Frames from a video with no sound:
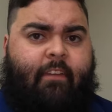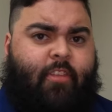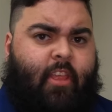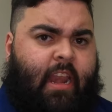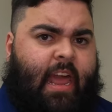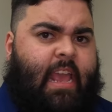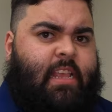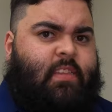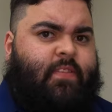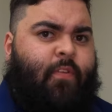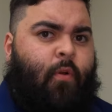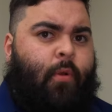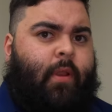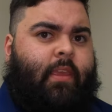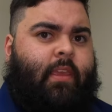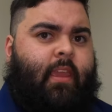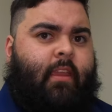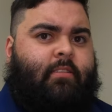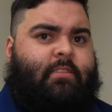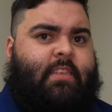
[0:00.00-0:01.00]
And for the last
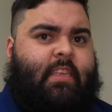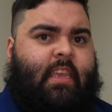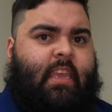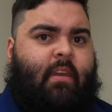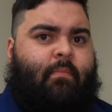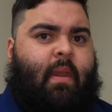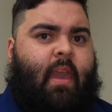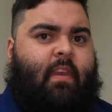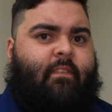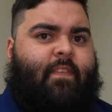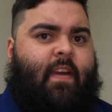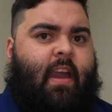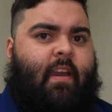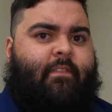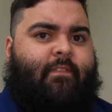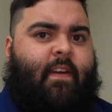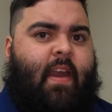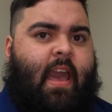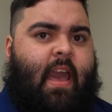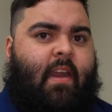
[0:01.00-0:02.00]
40 years, the
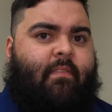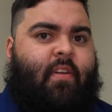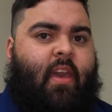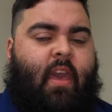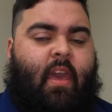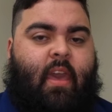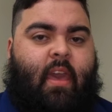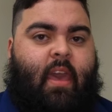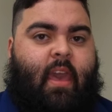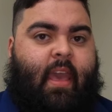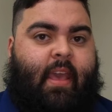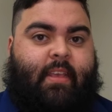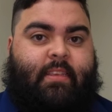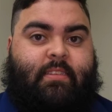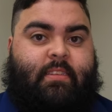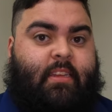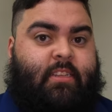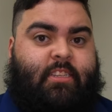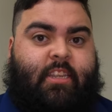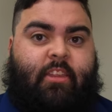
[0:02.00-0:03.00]
M855
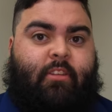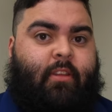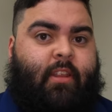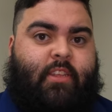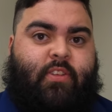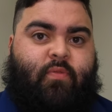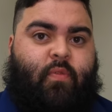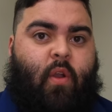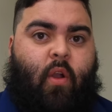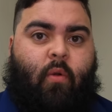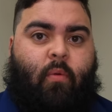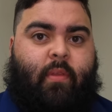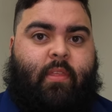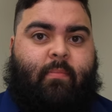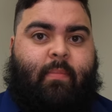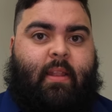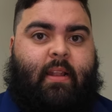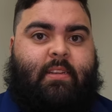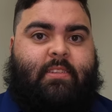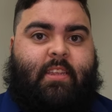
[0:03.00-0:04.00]
has continued its role with
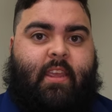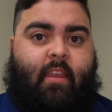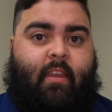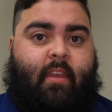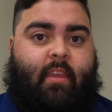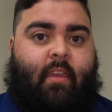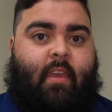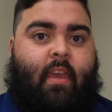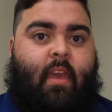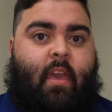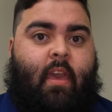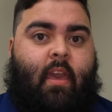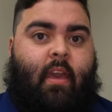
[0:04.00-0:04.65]
the military.